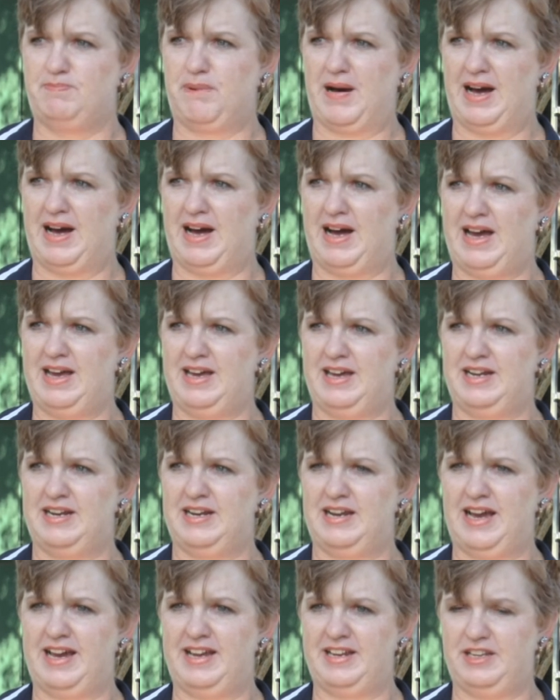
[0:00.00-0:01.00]
by a
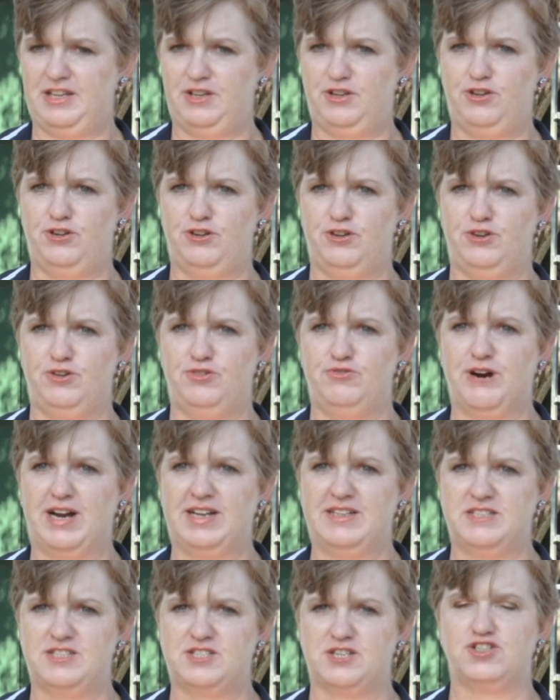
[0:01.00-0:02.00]
lady who
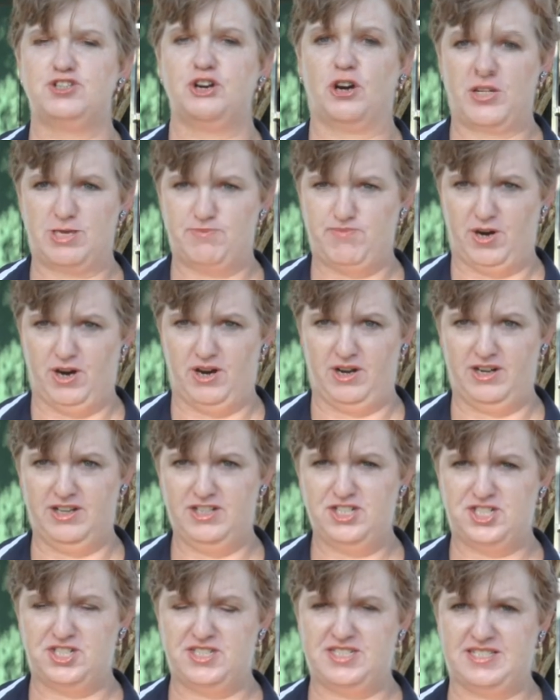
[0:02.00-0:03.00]
runs a doggy
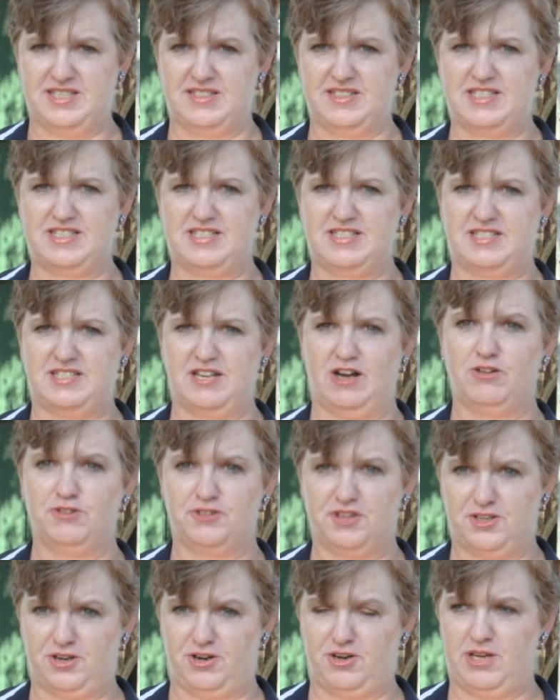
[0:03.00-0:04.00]
parlour. She's since
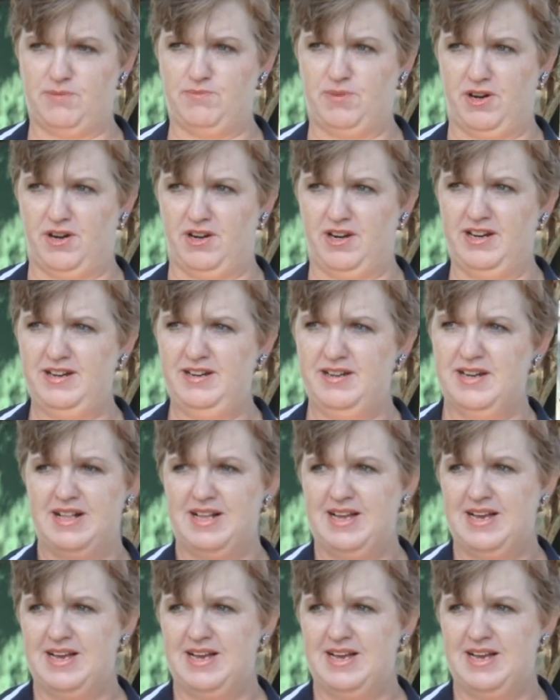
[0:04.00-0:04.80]
sold the doggy parlour.